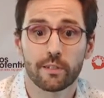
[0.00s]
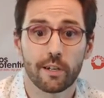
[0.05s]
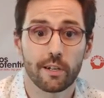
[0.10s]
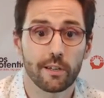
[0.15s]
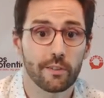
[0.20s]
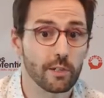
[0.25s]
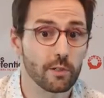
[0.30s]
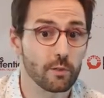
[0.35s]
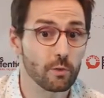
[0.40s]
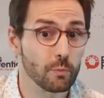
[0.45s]

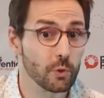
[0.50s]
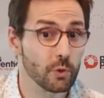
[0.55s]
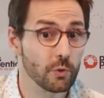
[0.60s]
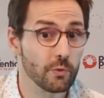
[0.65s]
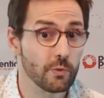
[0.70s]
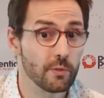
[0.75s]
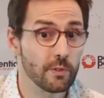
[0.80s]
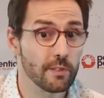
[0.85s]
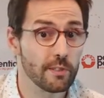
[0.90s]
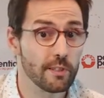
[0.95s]
Are they going to
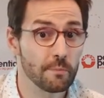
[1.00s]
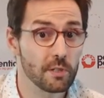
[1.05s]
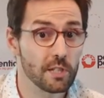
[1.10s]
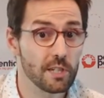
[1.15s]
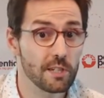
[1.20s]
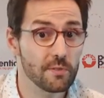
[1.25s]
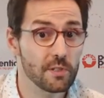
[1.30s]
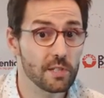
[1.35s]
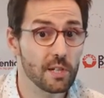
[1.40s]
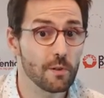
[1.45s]
produce it
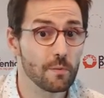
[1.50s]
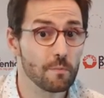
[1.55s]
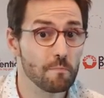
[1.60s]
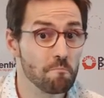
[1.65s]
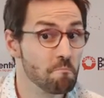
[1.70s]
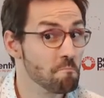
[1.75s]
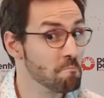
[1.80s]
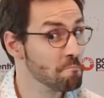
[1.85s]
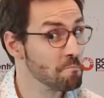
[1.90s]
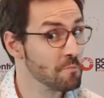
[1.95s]
themselves now?
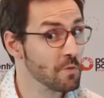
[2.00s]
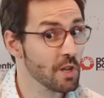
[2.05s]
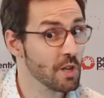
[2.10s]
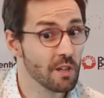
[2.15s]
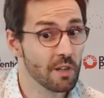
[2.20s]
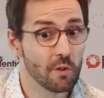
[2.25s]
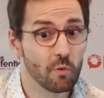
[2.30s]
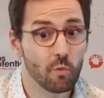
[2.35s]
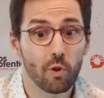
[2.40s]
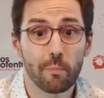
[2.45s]

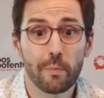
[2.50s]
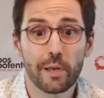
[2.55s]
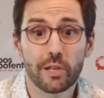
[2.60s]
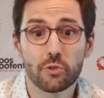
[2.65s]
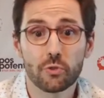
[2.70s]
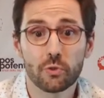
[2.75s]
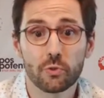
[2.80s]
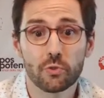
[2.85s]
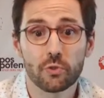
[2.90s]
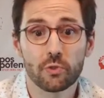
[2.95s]
We'll make
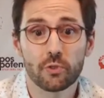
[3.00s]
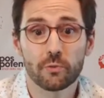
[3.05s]
sure to